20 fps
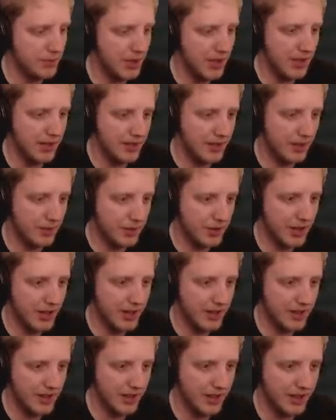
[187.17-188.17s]
I'm trying to th I'm trying
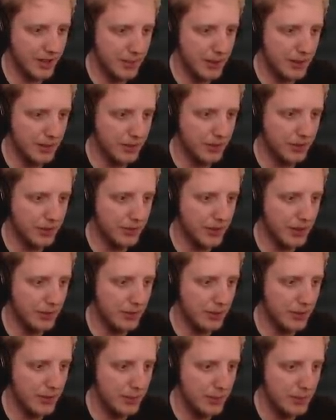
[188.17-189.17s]
to think about stuff that
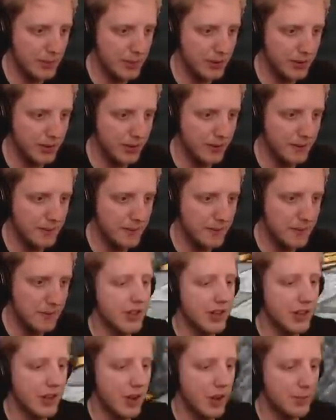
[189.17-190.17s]
we might be missing.
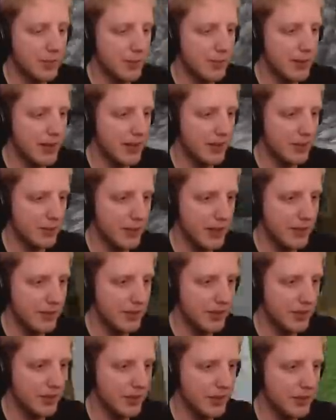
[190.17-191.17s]
Trying to optimize my
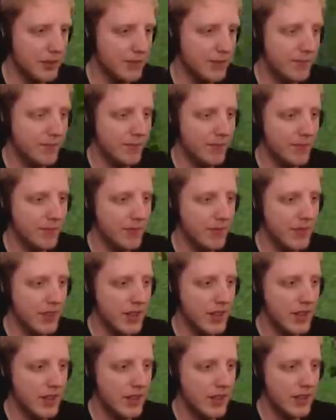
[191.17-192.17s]
inventory.
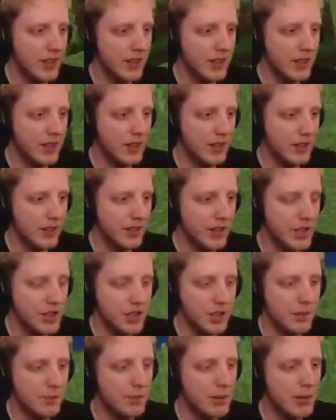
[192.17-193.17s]
There
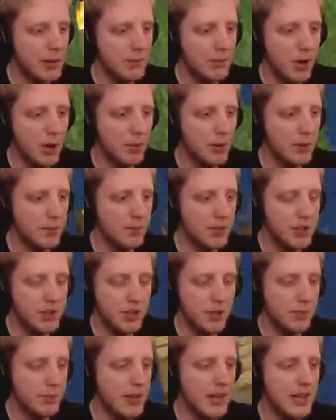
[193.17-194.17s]
shouldn't be a problem. There
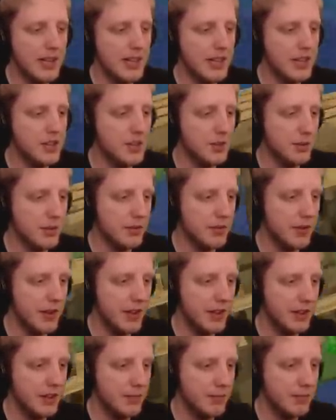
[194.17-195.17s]
shouldn't be any issue in
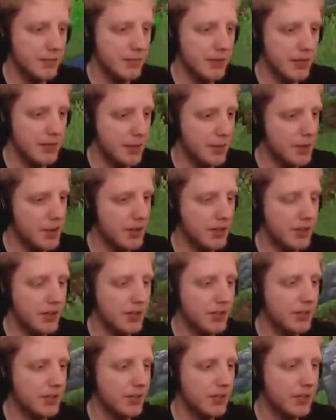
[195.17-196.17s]
fighting them, if I'm
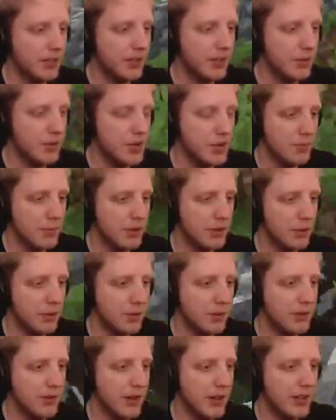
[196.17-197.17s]
honest. We should be
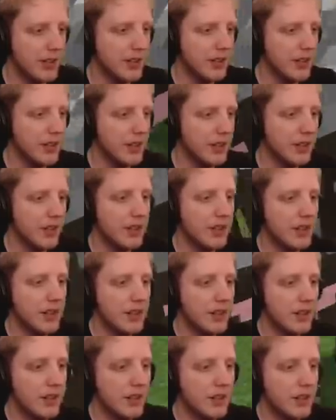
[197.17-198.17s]
totally fine.
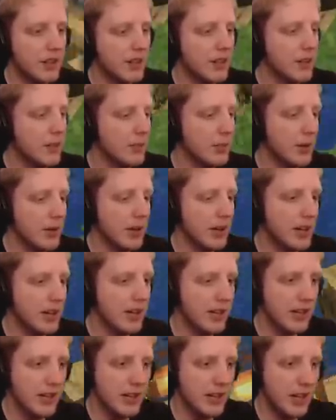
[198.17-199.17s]
But
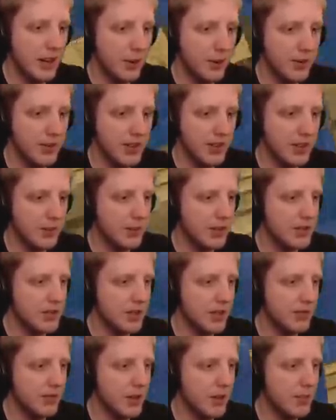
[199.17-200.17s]
uh, I always like to make
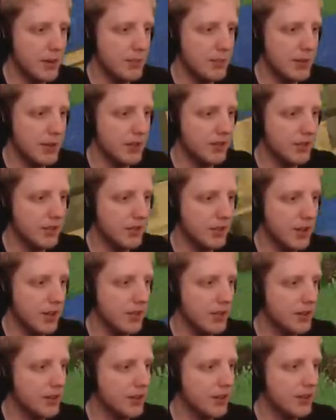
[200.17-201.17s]
sure I've got my bases
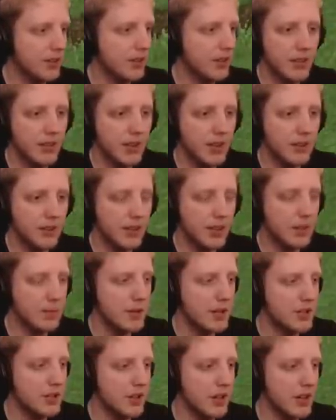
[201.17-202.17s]
covered. I always like to
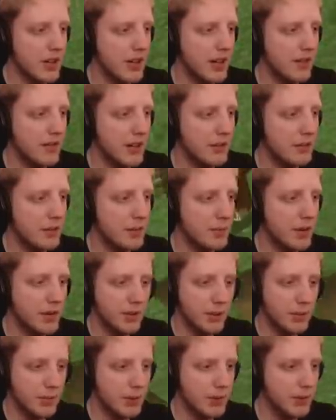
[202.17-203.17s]
make sure I have every
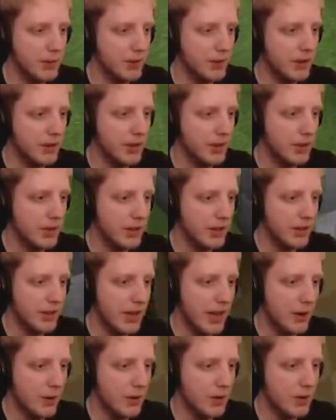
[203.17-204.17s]
possible
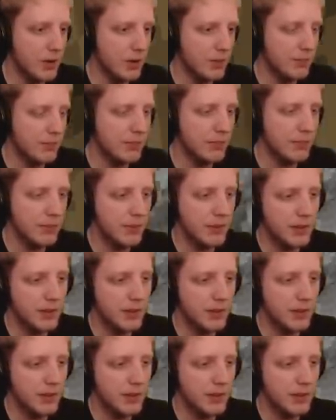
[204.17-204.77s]
outcome